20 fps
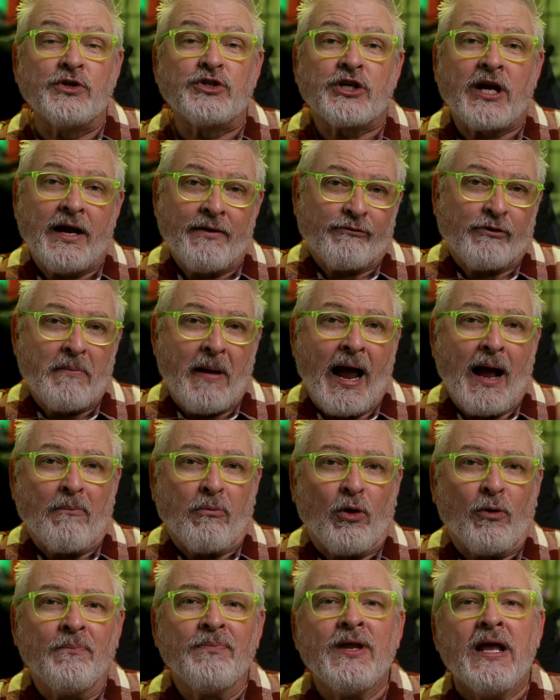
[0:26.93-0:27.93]
which came from
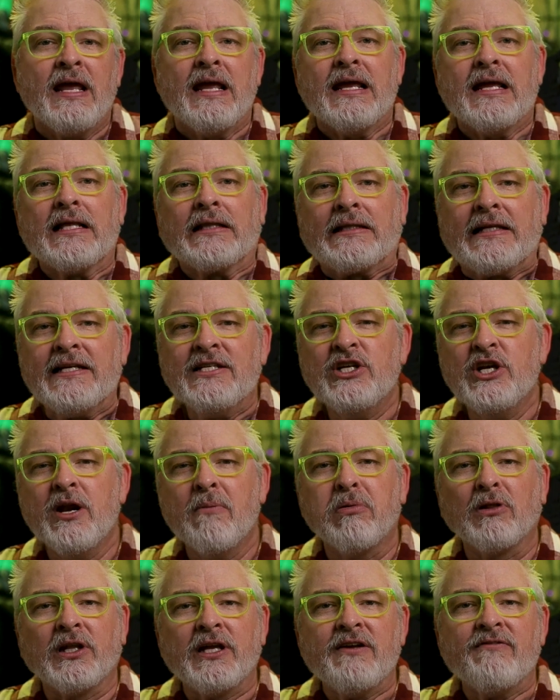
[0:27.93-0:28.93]
Apple, it leads you
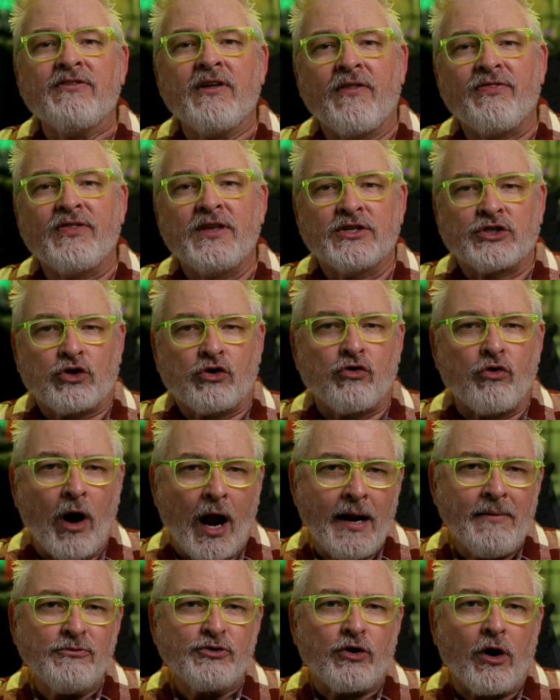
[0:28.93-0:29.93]
to believe that this
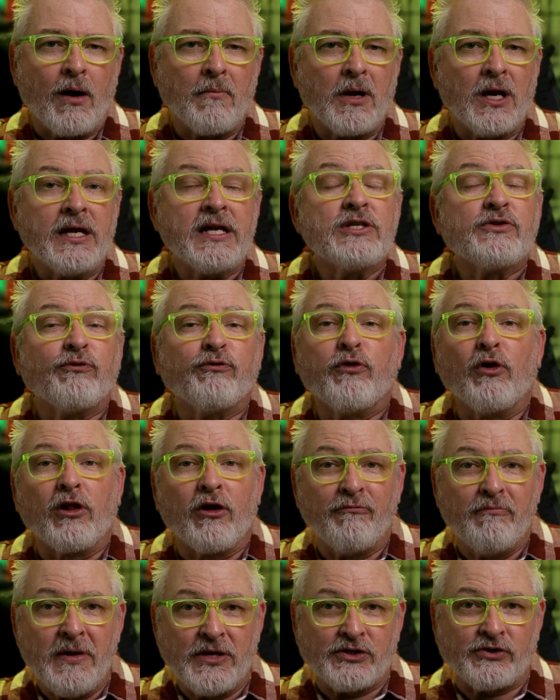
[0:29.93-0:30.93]
crime drama is
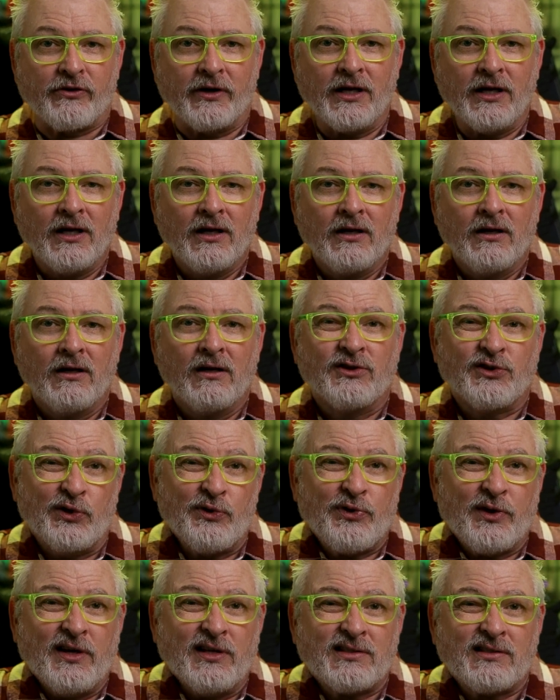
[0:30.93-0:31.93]
full of mystery.
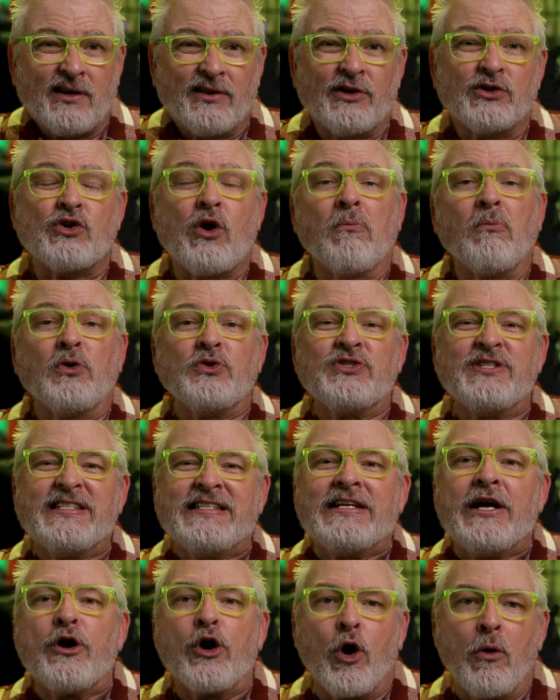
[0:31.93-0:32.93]
Truth is, there's almost
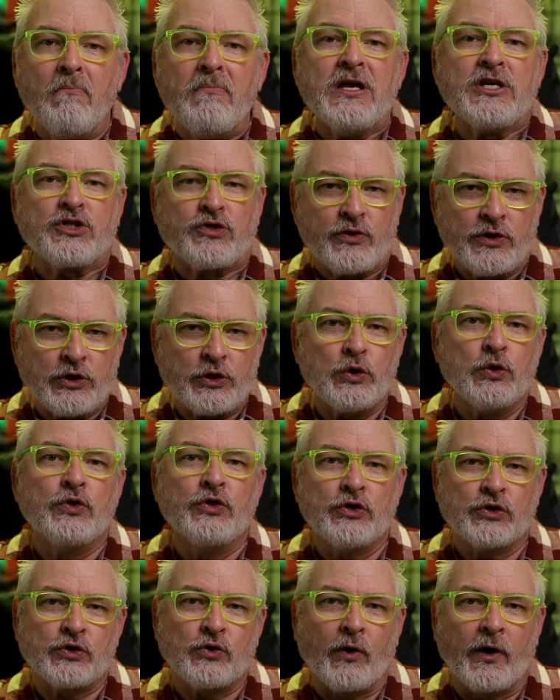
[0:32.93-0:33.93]
zero mystery to
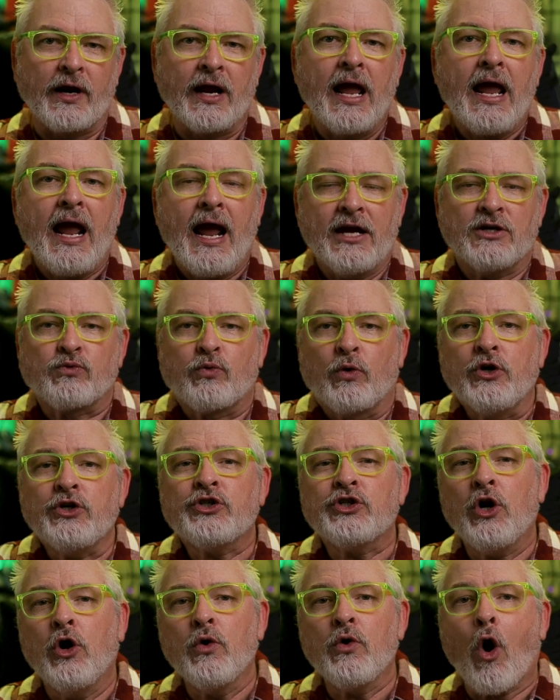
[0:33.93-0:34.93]
the story, as we're
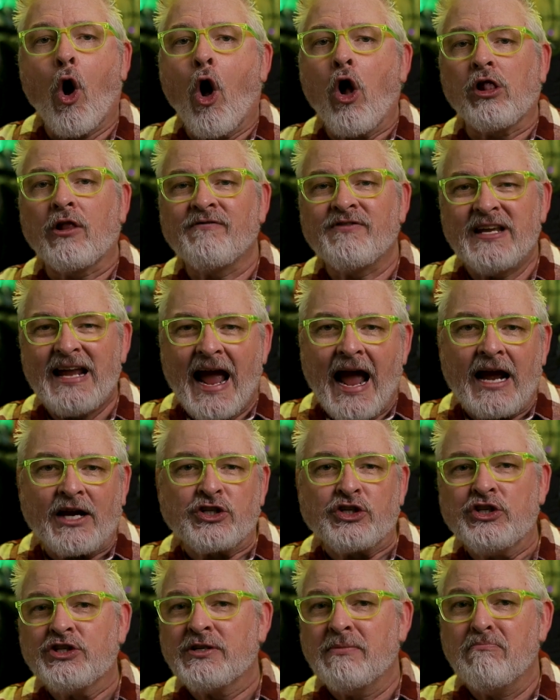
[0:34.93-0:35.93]
shown all of the
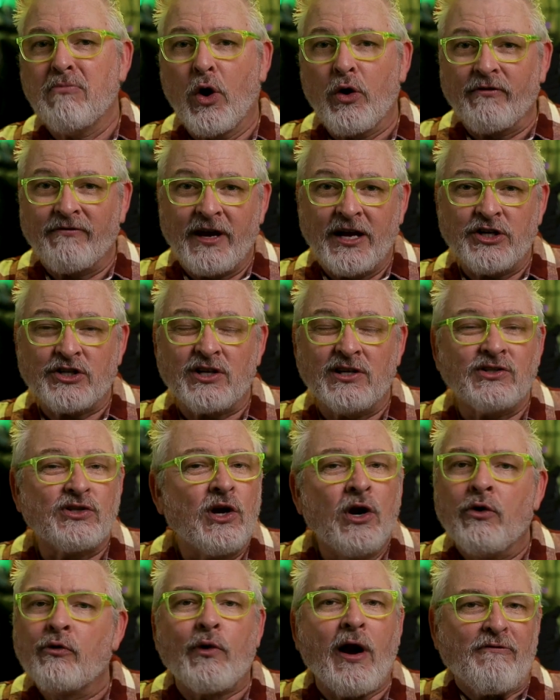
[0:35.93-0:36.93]
actions and motivations
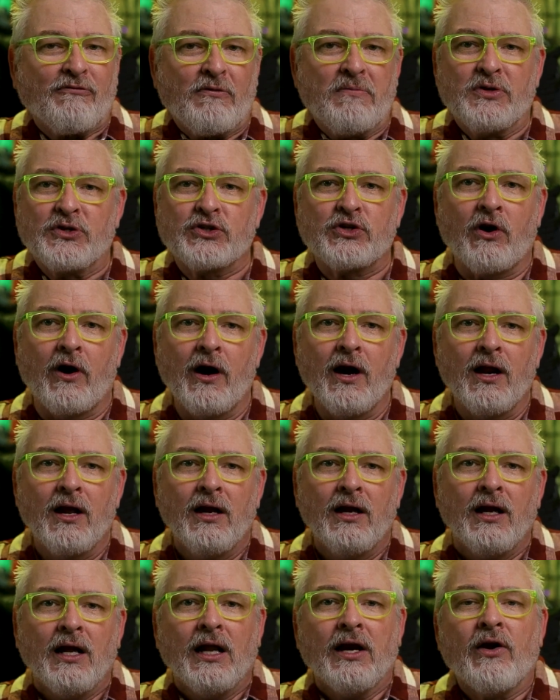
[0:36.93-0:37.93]
right from the start.
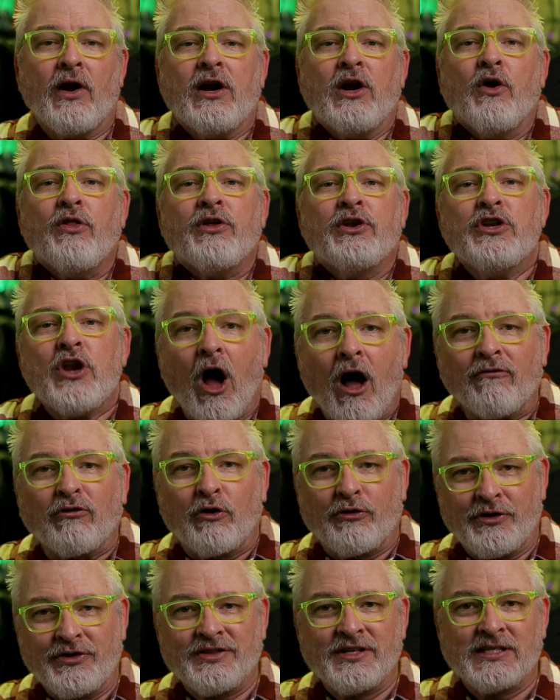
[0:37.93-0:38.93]
Now, I know the
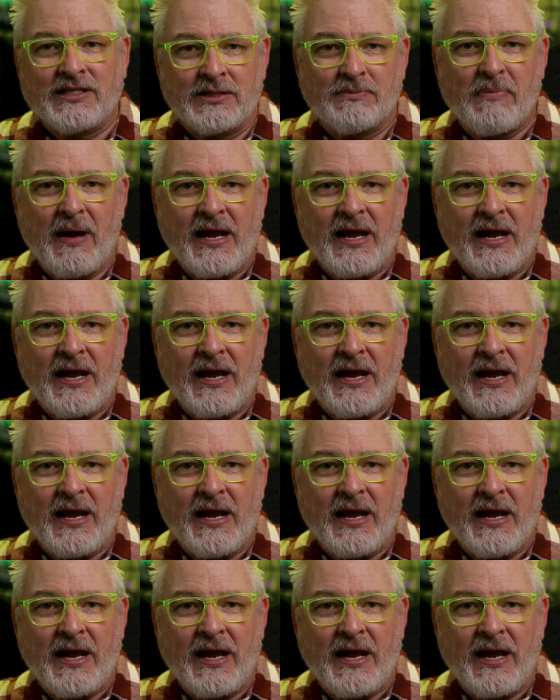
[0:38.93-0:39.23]
novel that this is